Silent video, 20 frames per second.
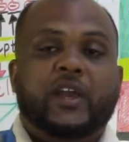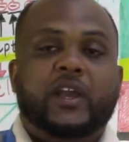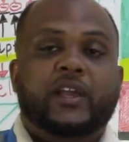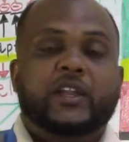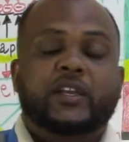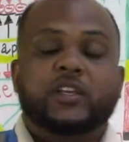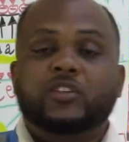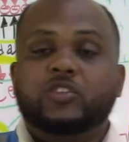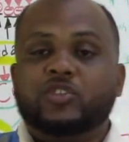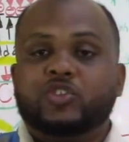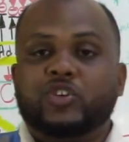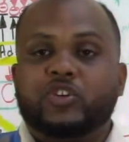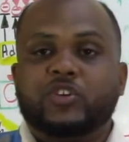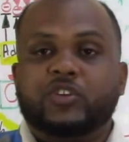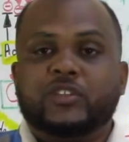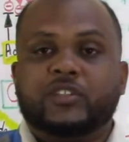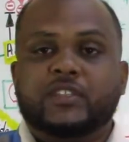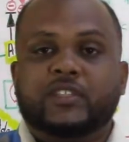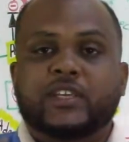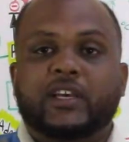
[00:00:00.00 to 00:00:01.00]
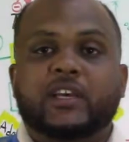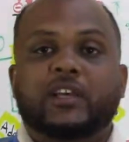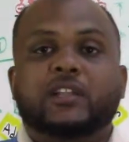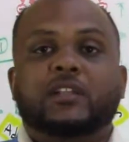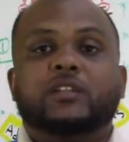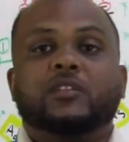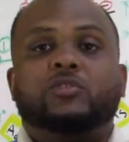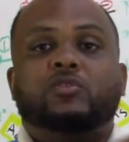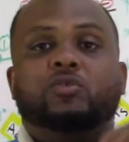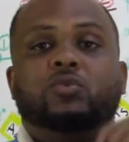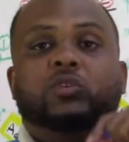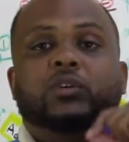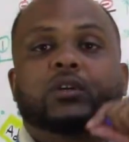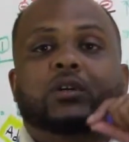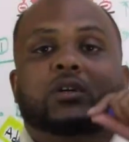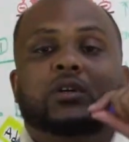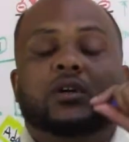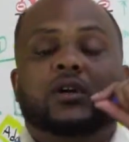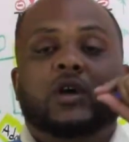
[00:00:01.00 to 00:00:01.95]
an injured cell to a